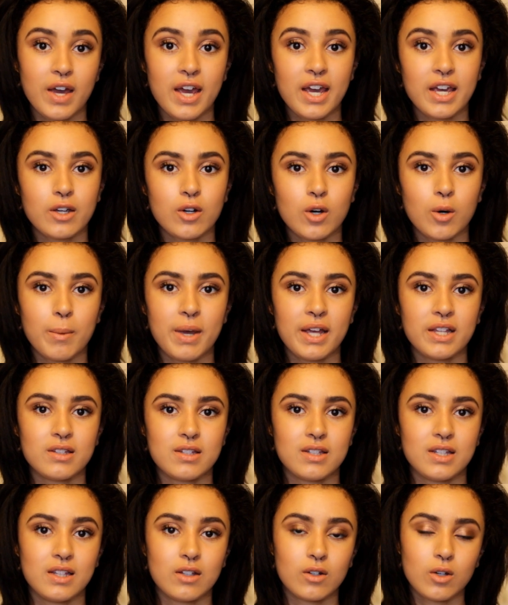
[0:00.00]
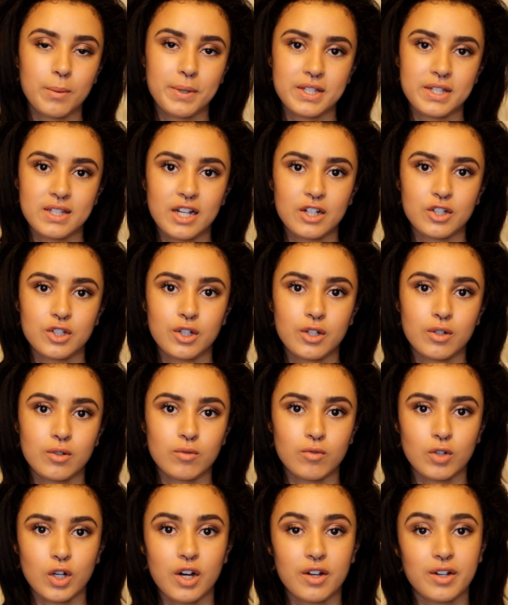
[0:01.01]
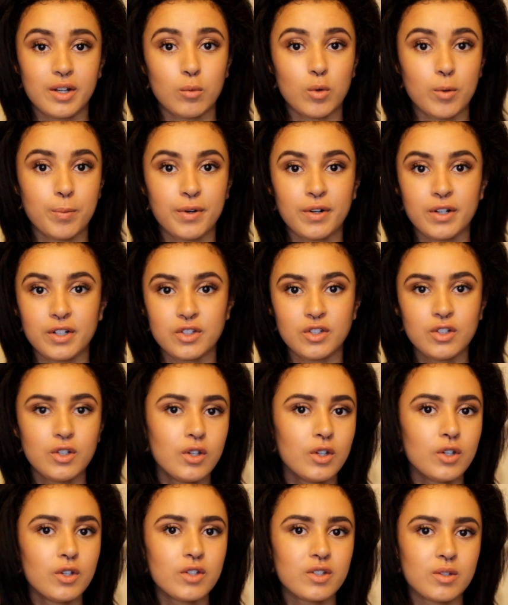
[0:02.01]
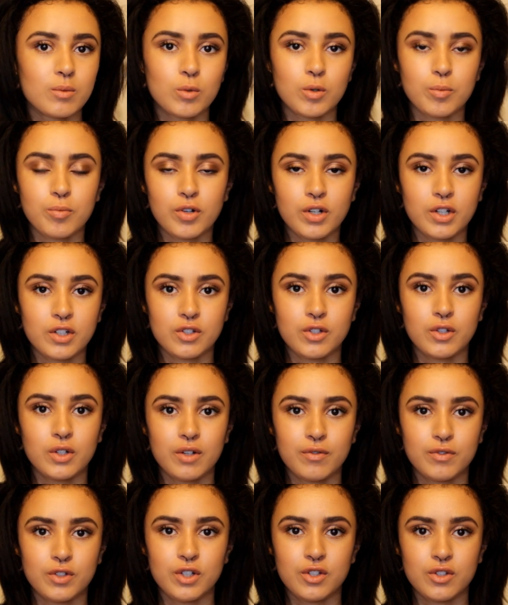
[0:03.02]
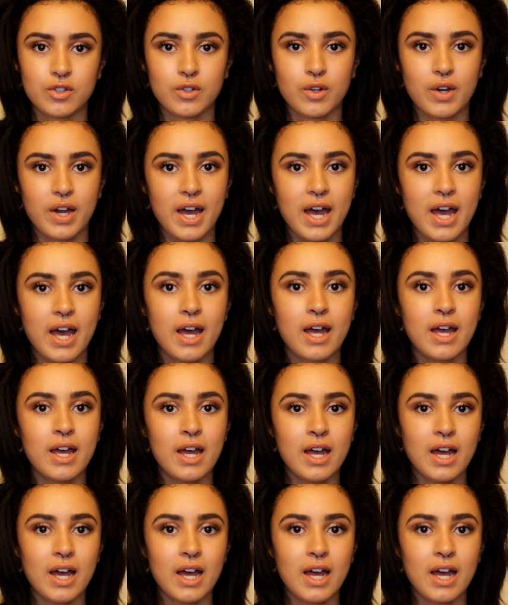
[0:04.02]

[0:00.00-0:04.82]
a comment in the comment section regarding what products you use and what products you love to use on your hair.